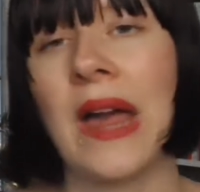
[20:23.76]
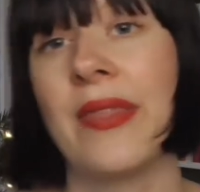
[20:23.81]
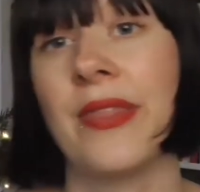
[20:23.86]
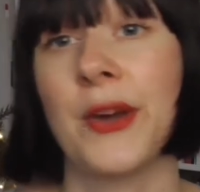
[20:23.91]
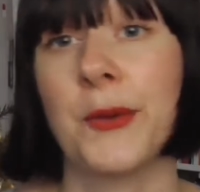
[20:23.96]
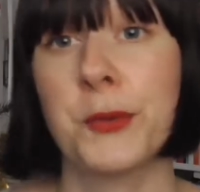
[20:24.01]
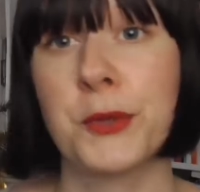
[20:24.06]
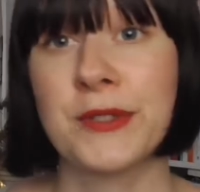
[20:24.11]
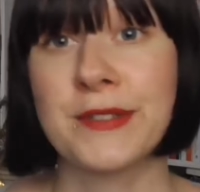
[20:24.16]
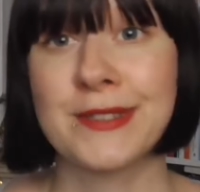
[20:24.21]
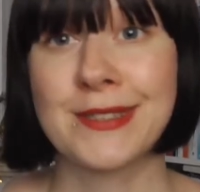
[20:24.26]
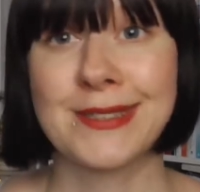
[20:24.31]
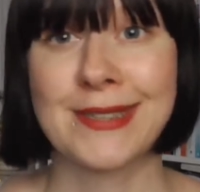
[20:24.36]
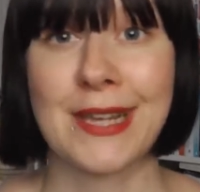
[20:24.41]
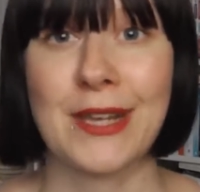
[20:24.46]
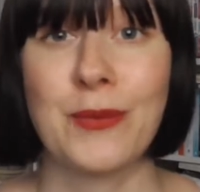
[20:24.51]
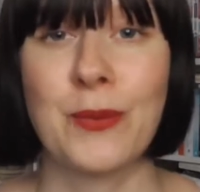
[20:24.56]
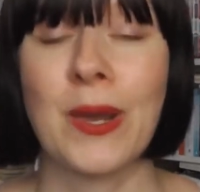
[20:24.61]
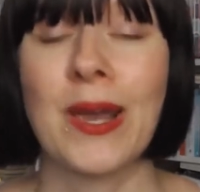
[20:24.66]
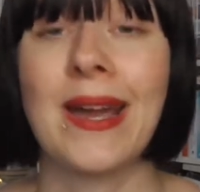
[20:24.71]
and that was the
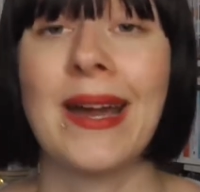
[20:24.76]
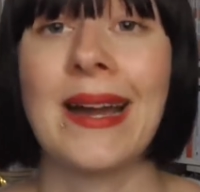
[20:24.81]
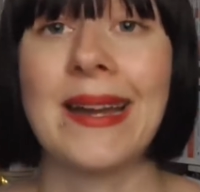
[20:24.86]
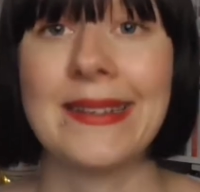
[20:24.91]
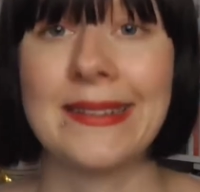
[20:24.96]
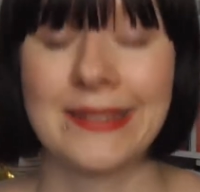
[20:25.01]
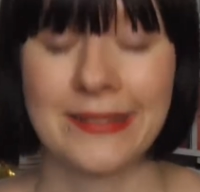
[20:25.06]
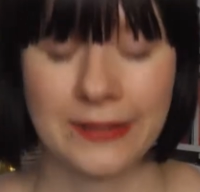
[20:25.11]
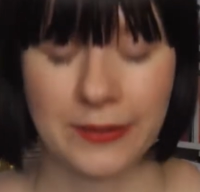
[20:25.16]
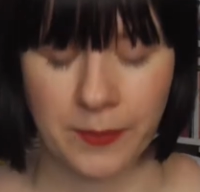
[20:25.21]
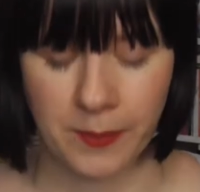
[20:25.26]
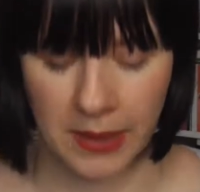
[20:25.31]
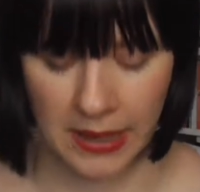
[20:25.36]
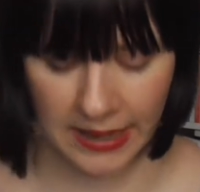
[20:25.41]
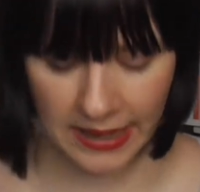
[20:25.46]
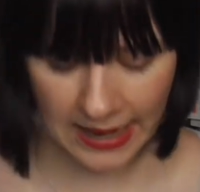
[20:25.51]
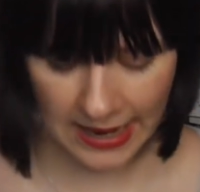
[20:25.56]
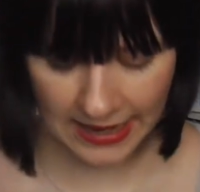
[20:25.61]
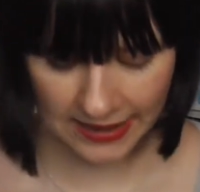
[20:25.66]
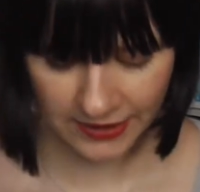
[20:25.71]
day where I did
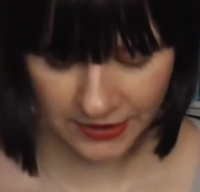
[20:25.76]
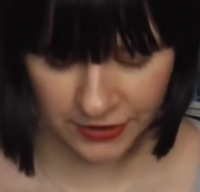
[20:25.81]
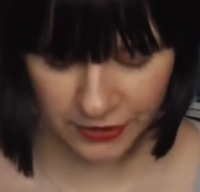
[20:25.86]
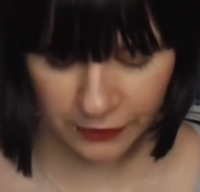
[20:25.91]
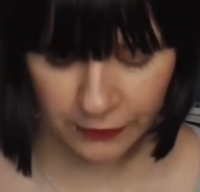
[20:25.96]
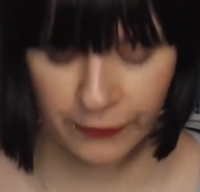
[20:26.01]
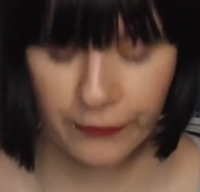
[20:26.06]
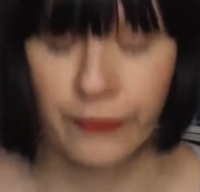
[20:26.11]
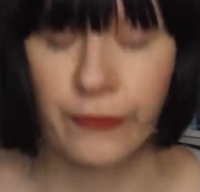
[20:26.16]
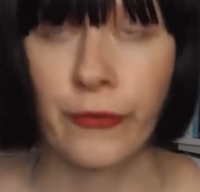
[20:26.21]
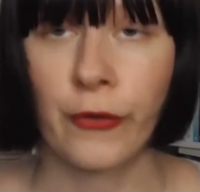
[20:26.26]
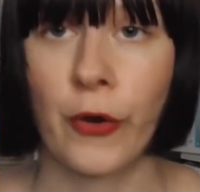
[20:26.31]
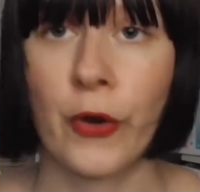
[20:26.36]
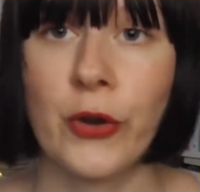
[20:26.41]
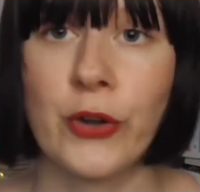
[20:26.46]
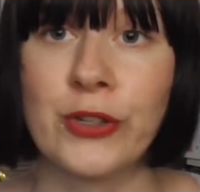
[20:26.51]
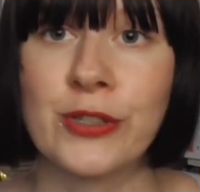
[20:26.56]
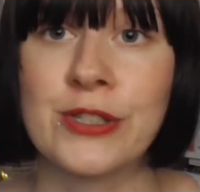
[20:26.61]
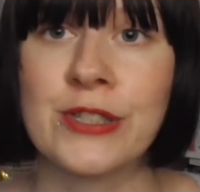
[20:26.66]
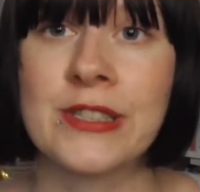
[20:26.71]
my actual
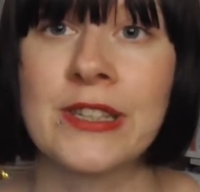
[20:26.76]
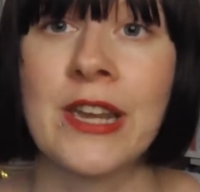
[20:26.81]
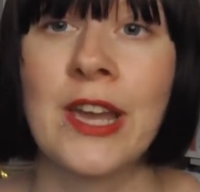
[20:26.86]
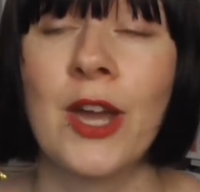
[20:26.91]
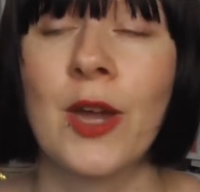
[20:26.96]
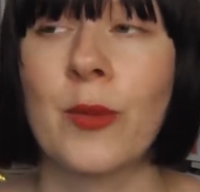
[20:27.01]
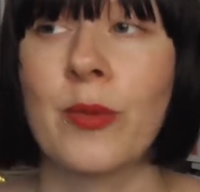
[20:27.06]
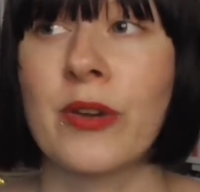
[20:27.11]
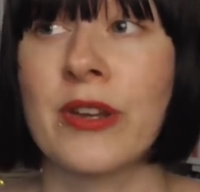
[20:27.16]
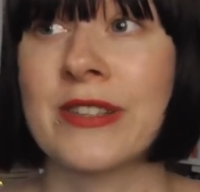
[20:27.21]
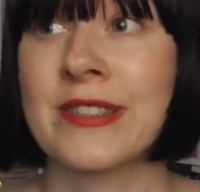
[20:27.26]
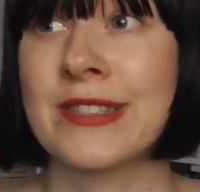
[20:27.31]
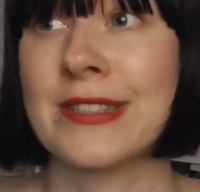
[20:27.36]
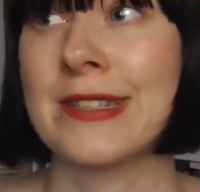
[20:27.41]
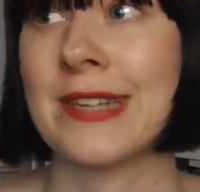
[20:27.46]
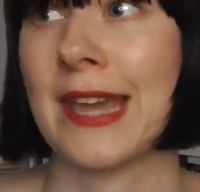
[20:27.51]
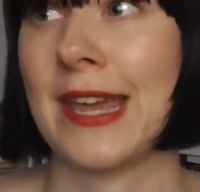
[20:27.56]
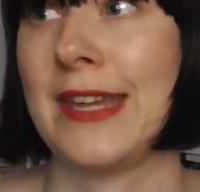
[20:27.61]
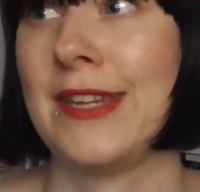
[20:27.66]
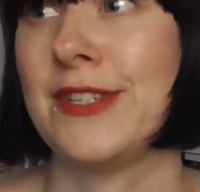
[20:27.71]
first
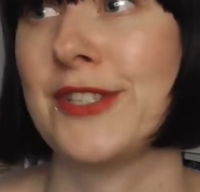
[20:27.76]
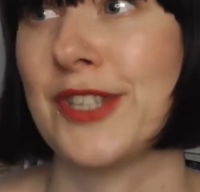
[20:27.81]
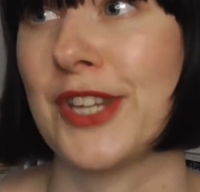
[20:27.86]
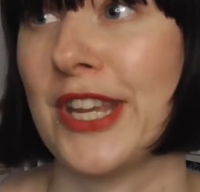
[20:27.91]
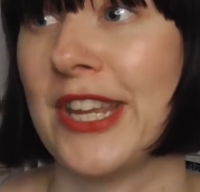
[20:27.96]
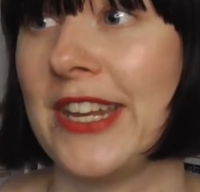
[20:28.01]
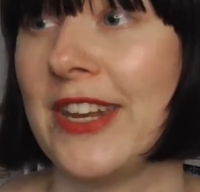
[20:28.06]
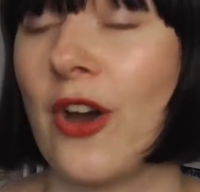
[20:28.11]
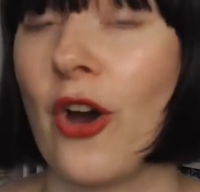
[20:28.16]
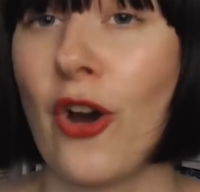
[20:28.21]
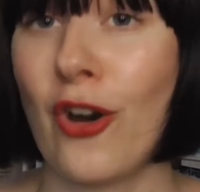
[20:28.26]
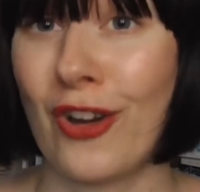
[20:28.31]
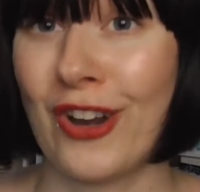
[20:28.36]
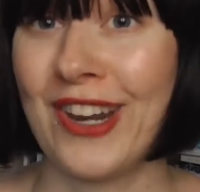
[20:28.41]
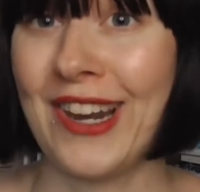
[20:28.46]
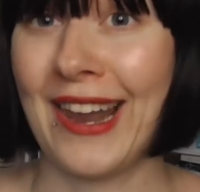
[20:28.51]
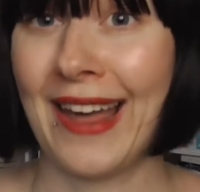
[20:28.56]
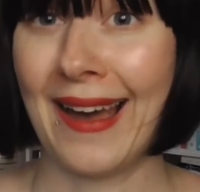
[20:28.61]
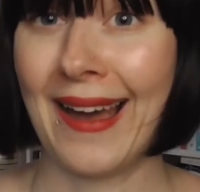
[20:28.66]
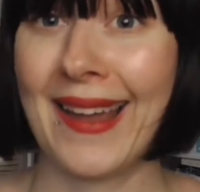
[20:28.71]
presentation
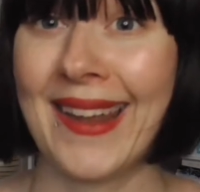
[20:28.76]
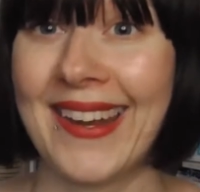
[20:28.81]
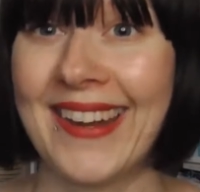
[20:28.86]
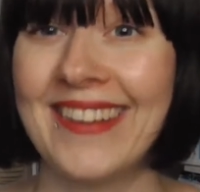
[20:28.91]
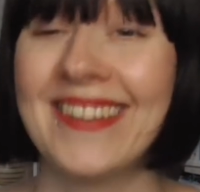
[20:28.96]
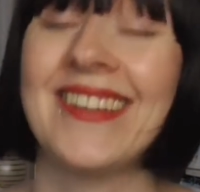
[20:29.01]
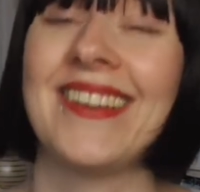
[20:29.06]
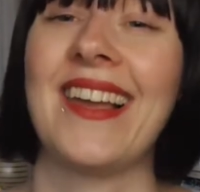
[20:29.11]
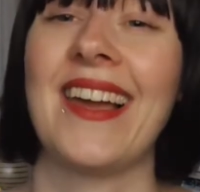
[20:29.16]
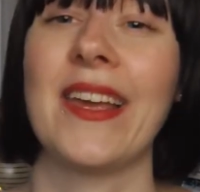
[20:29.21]
online.